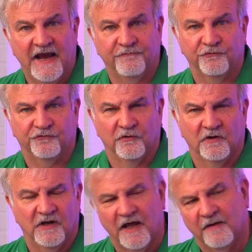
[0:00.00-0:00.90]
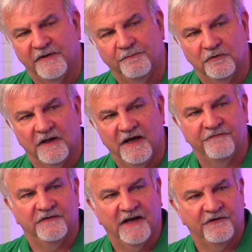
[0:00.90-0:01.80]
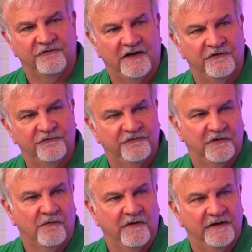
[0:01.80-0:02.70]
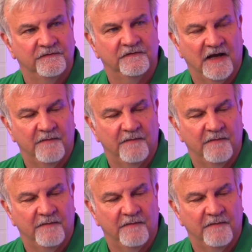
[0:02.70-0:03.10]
after school, a lot of people left, and I decided to stick around.